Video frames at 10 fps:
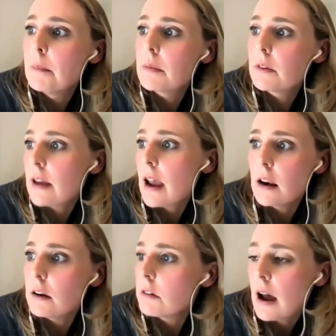
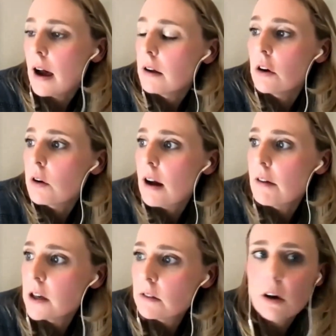state,
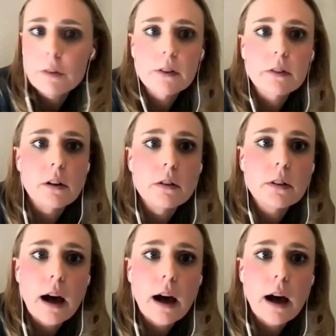governors' offices,